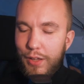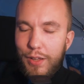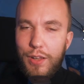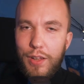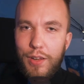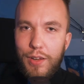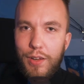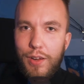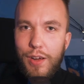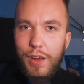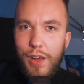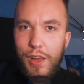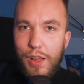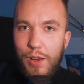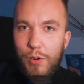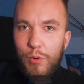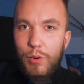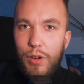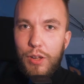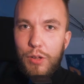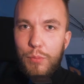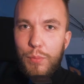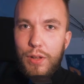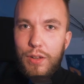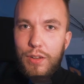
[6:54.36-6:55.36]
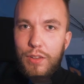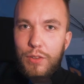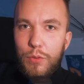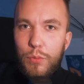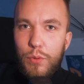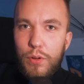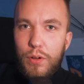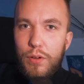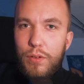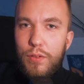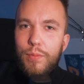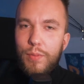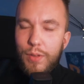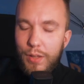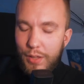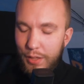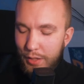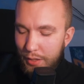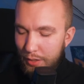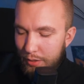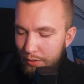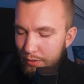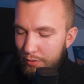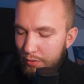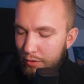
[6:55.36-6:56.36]
can highly recommend this one.
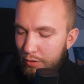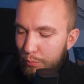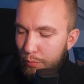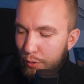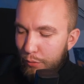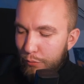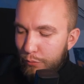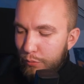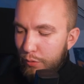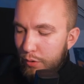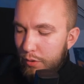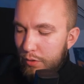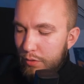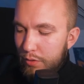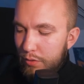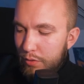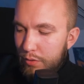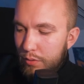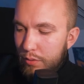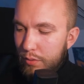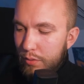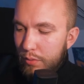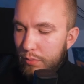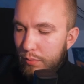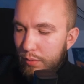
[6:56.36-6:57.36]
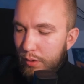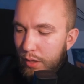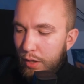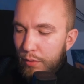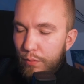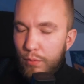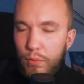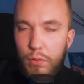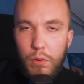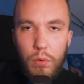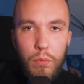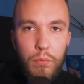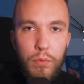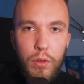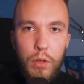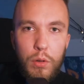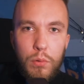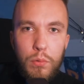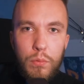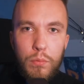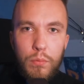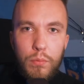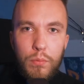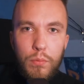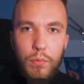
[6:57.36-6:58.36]
This is my first ever
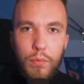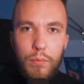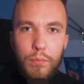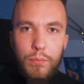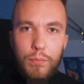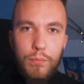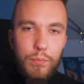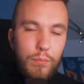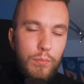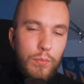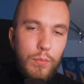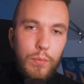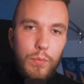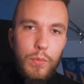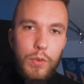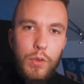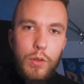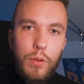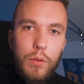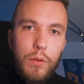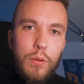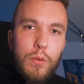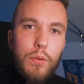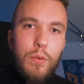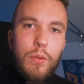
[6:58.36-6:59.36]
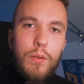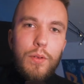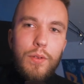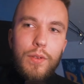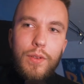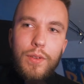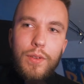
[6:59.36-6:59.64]
review, so